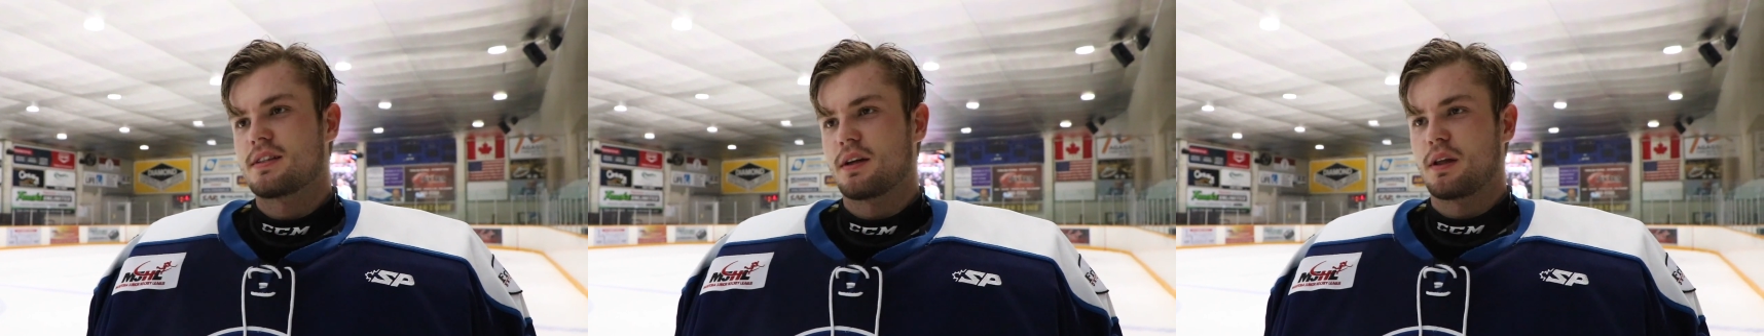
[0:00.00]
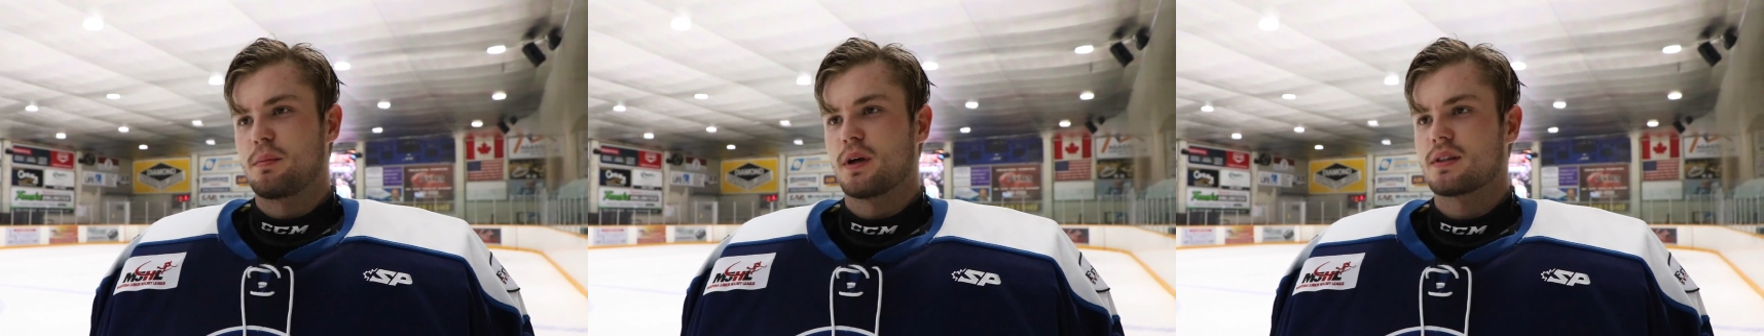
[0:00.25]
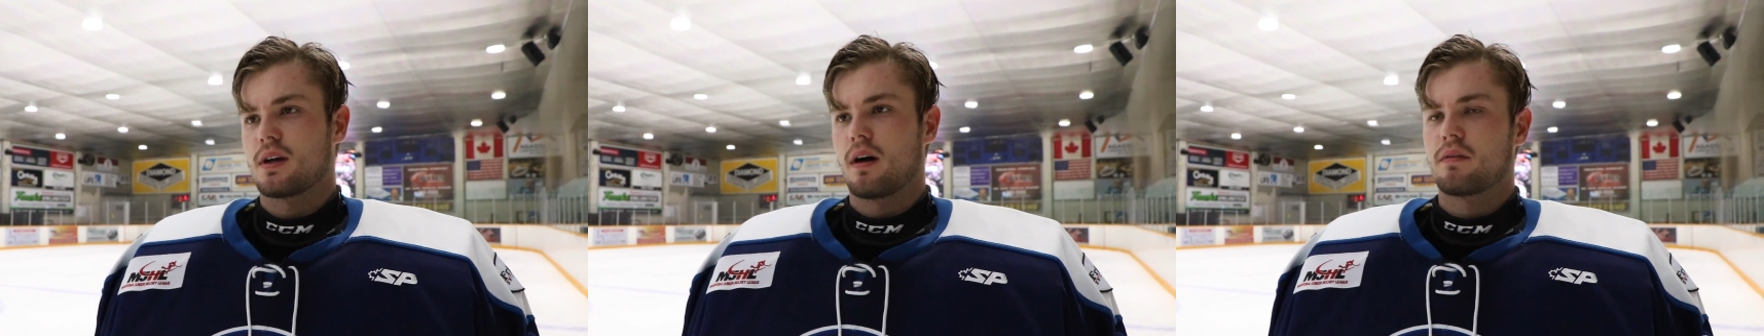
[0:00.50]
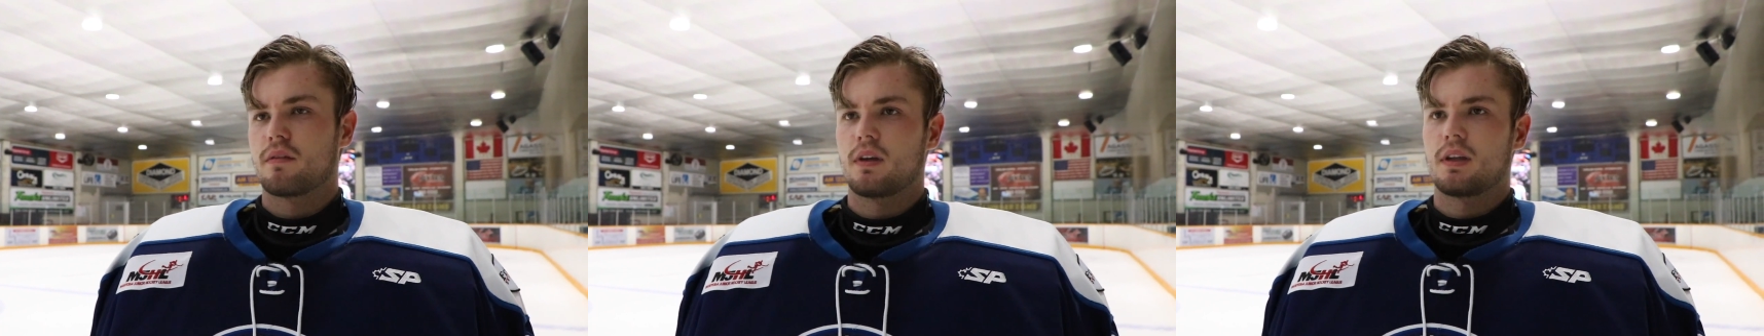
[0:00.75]
that they built
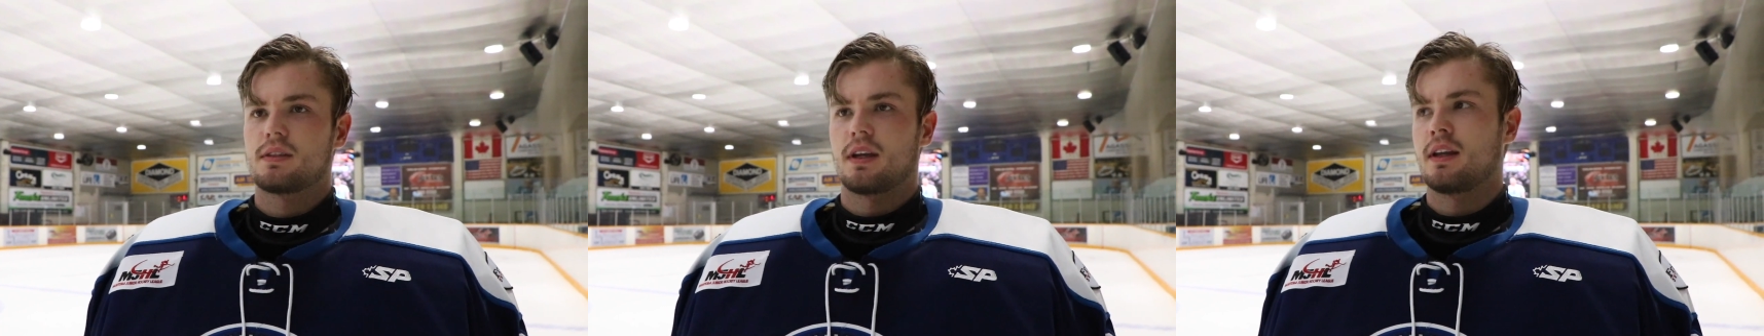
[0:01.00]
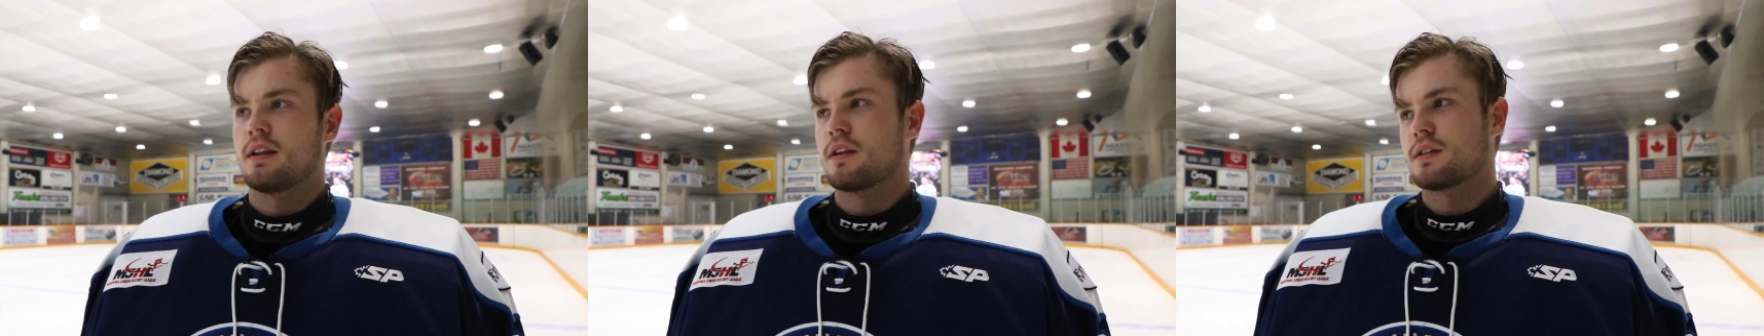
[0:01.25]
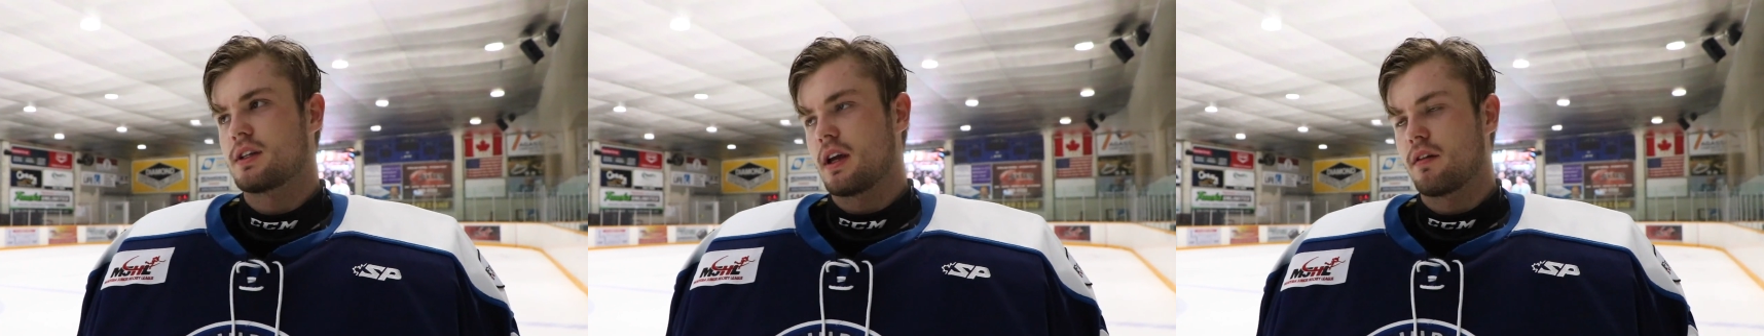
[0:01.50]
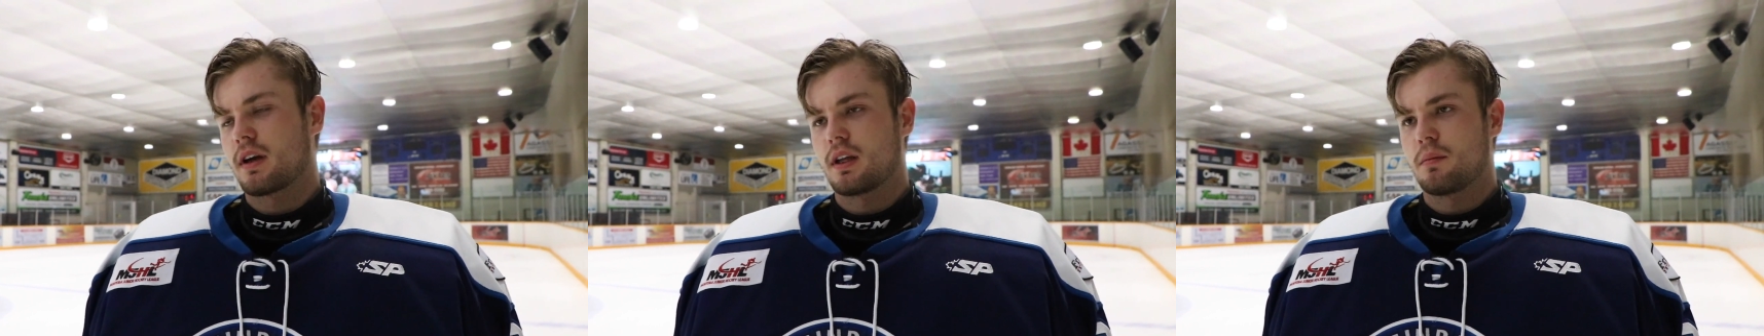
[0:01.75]
off of it. Any little
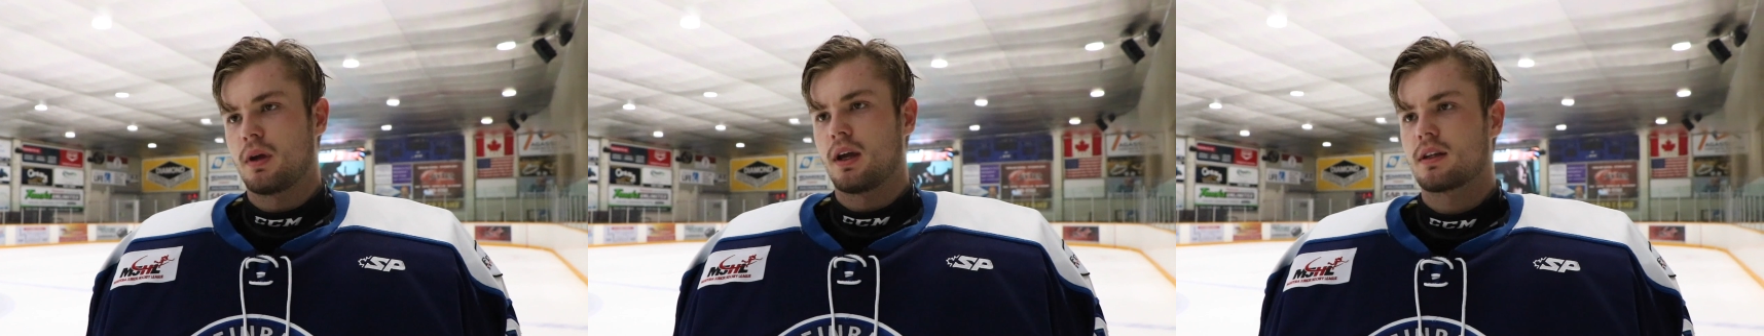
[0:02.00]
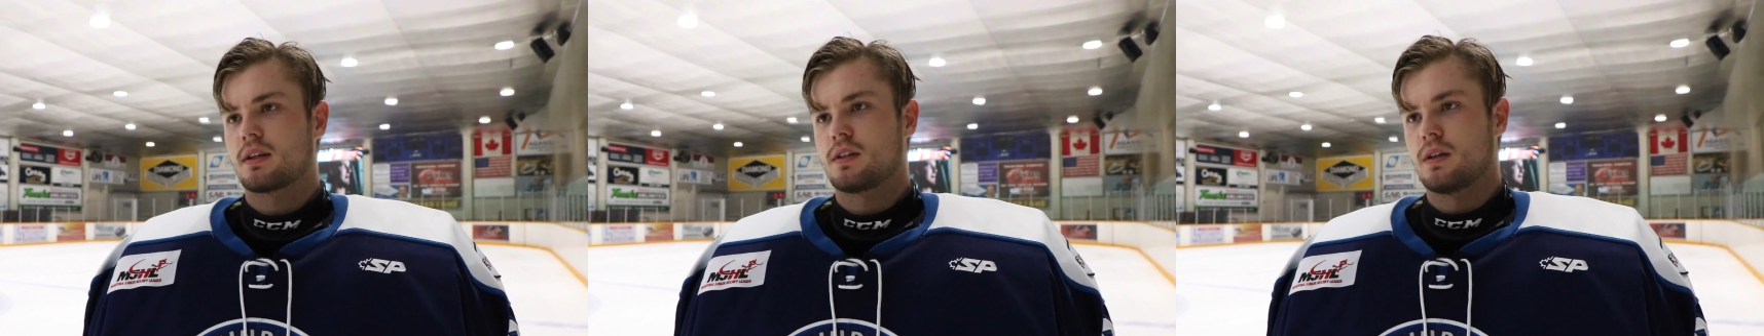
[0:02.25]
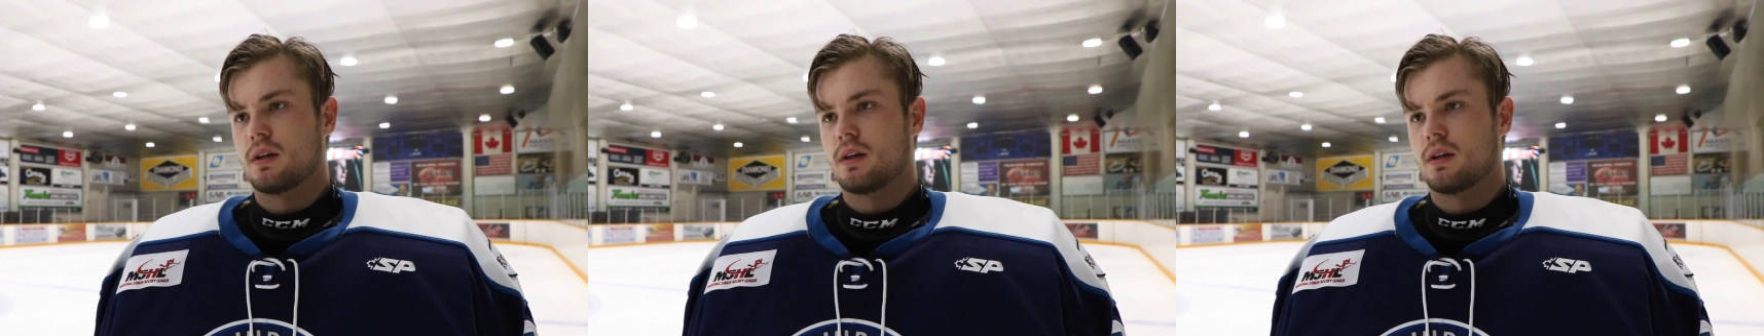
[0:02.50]
save I can make